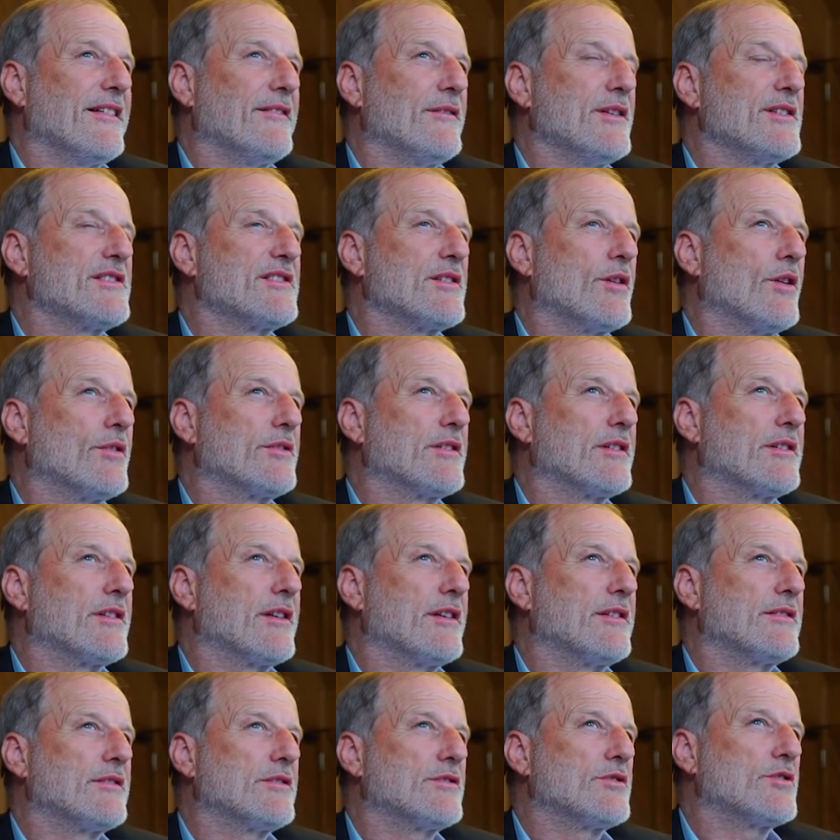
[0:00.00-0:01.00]
We started
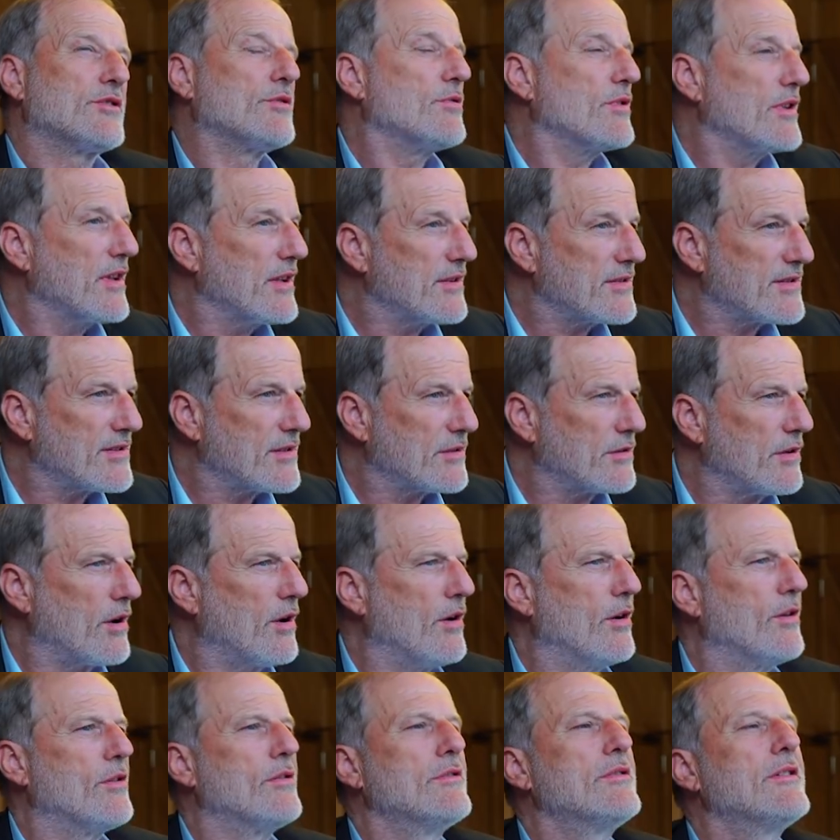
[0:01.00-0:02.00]
it 2 years
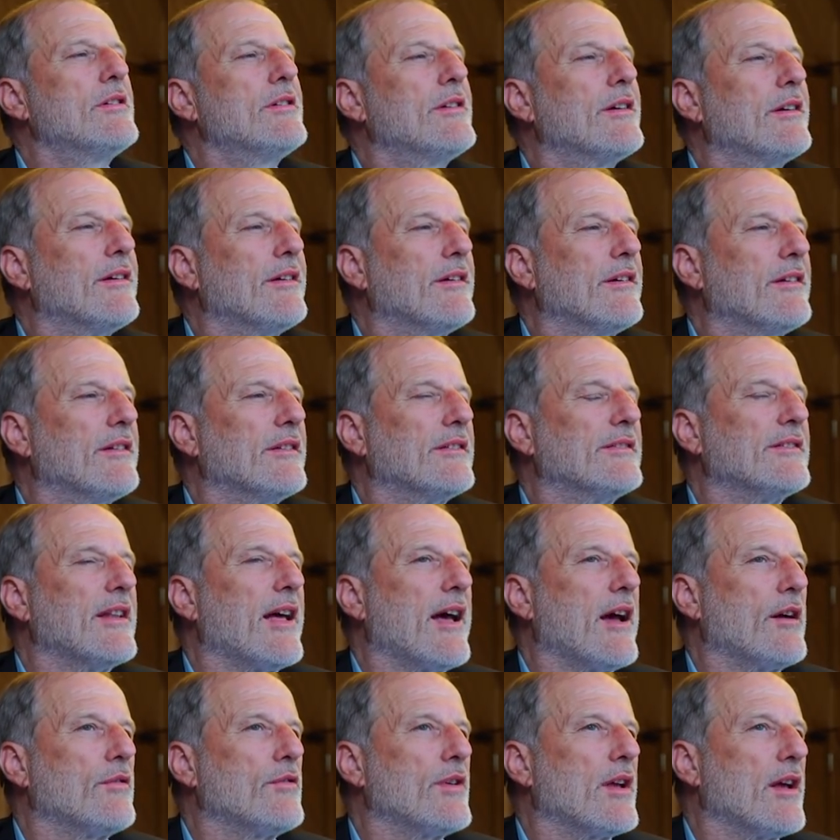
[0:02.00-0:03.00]
ago.
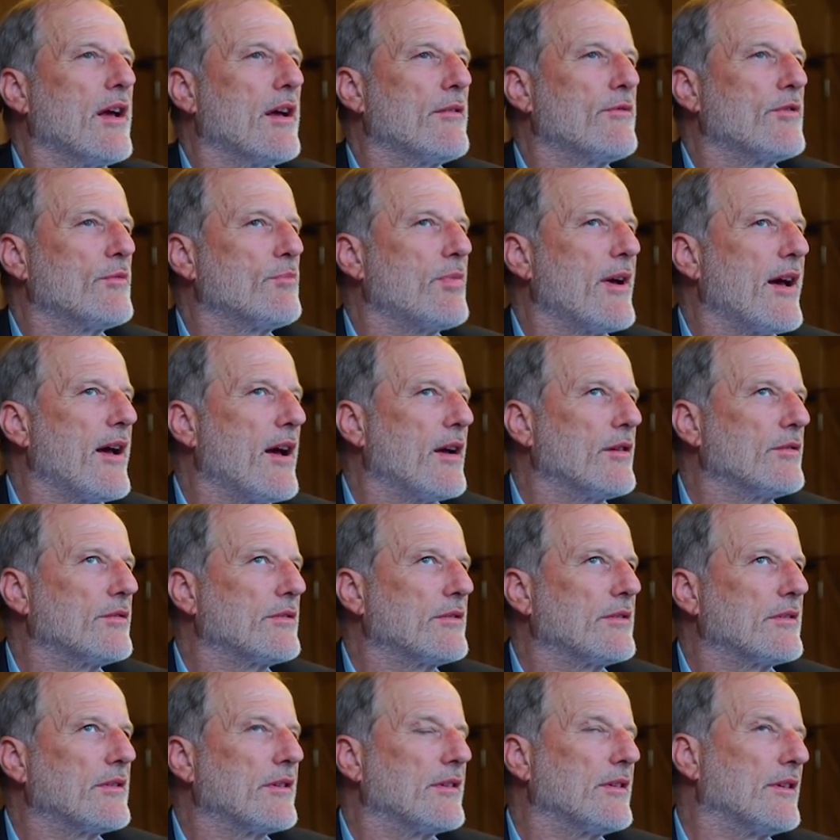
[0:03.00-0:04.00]
Now we have
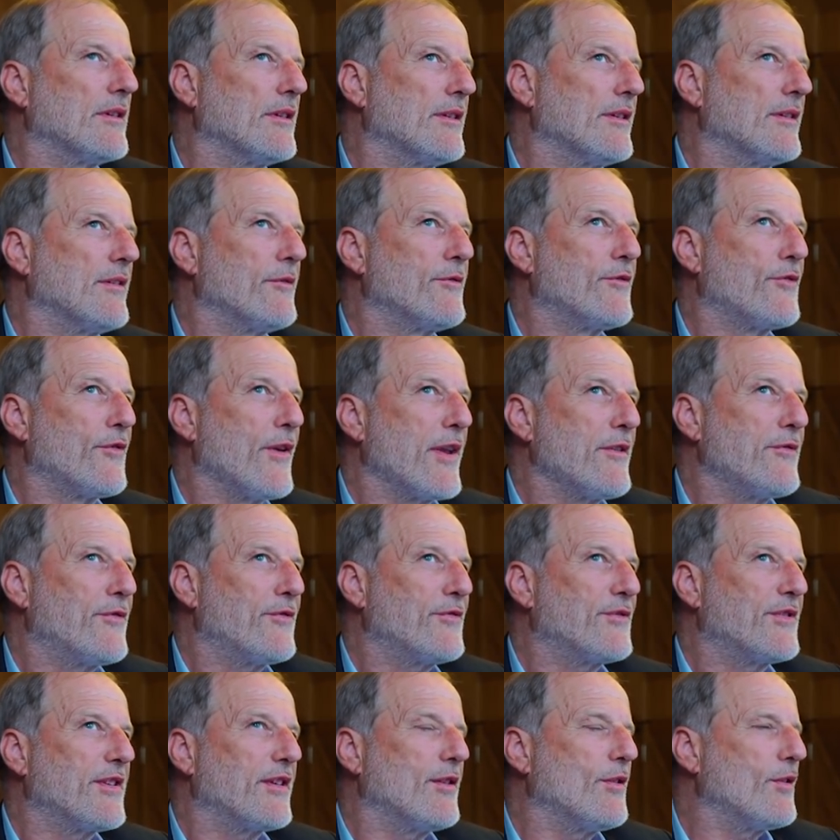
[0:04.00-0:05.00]
about
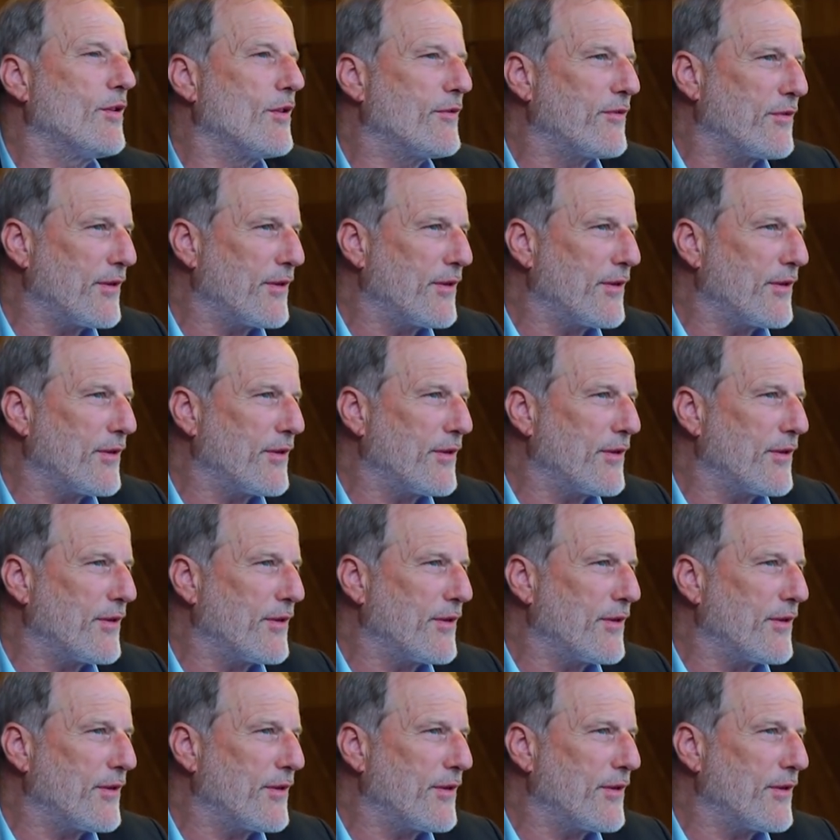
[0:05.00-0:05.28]
50 or